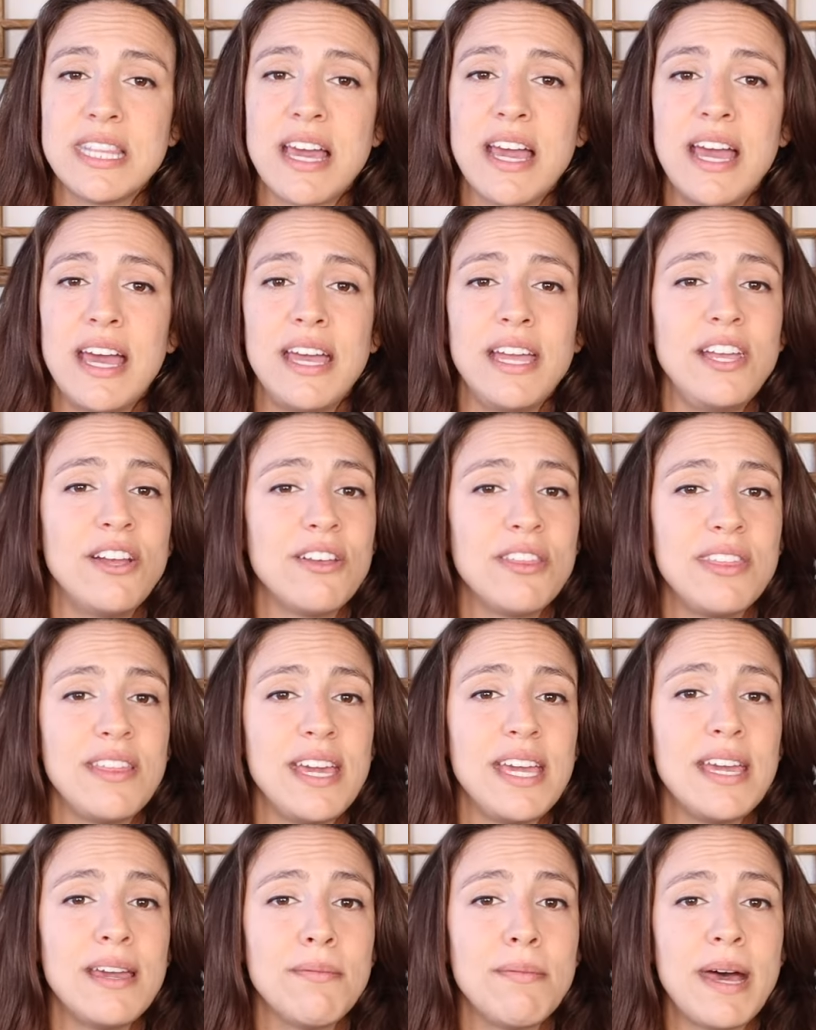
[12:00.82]
that you're
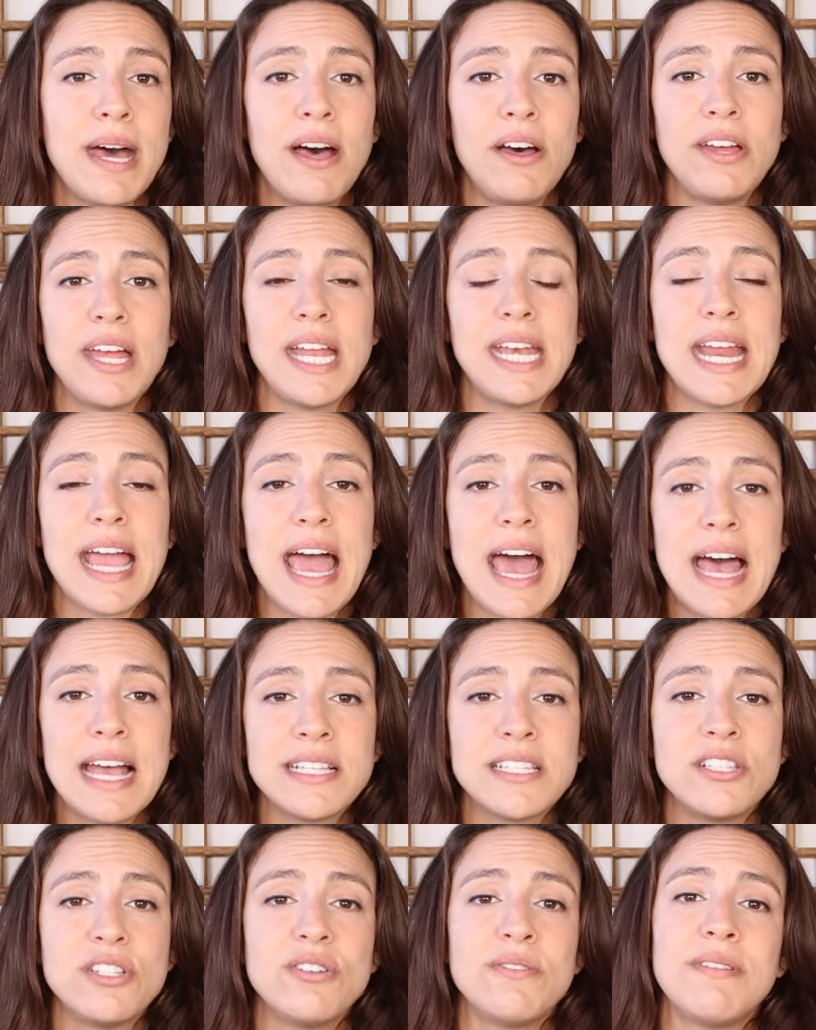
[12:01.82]
thinking about and
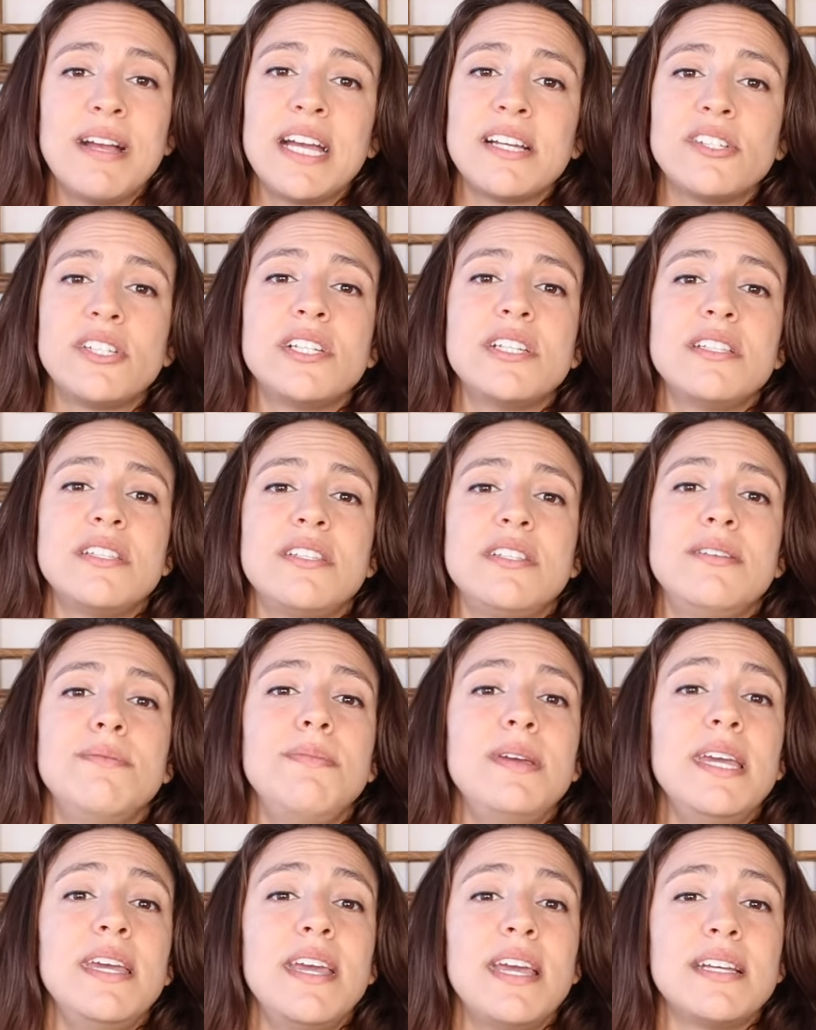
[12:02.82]
ask directions to
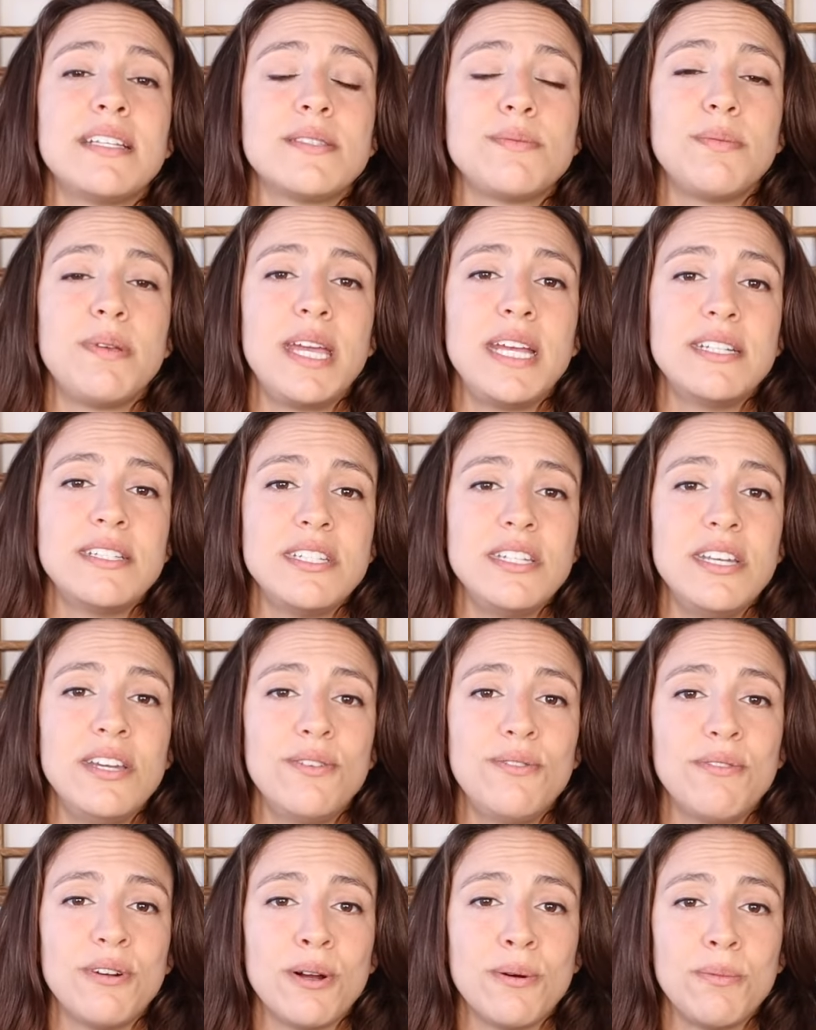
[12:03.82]
be explained to
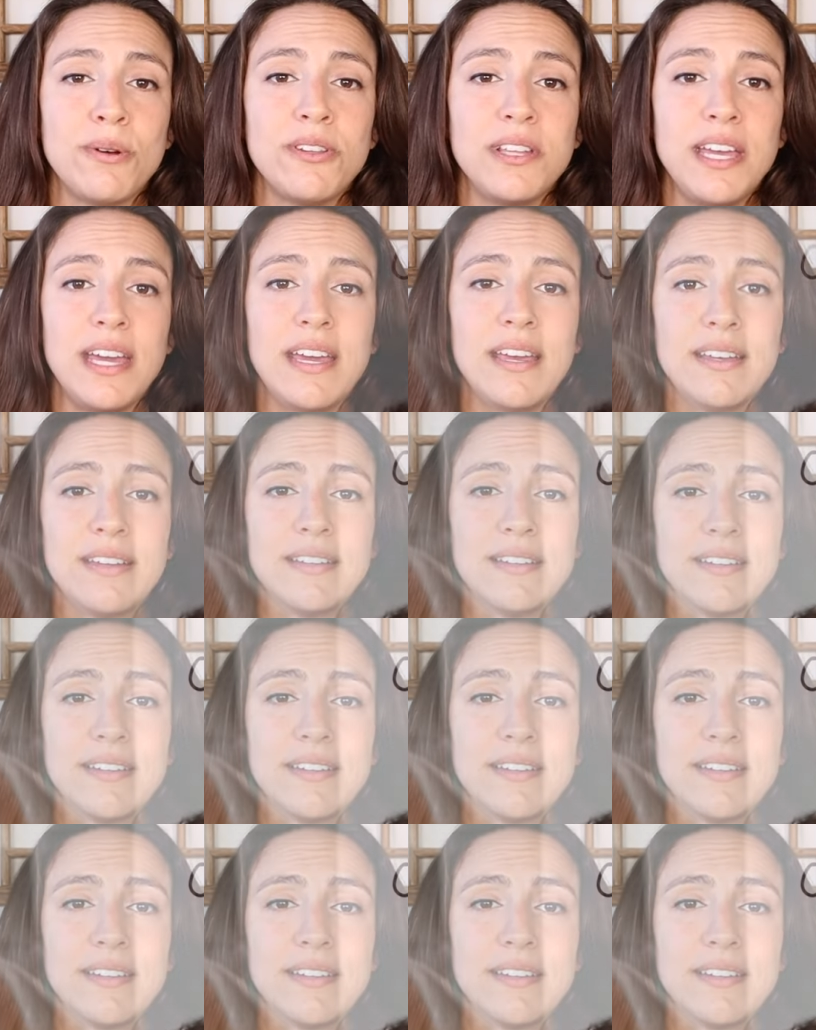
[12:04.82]
you verbally.